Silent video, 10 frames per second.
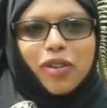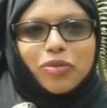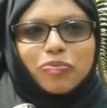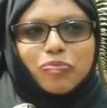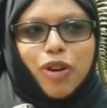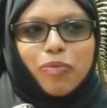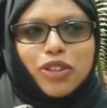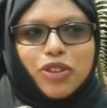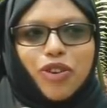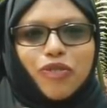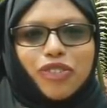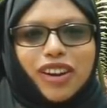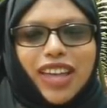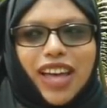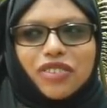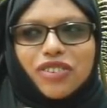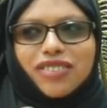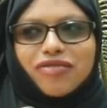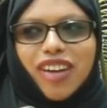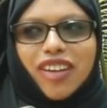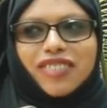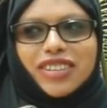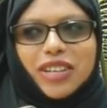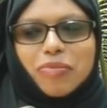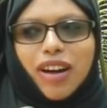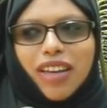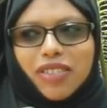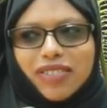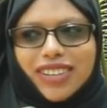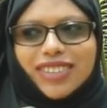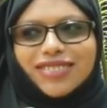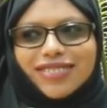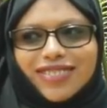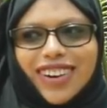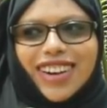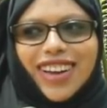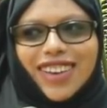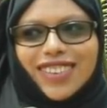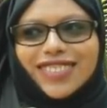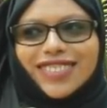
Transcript: I would probably go for a Canon 5D Mark III right now.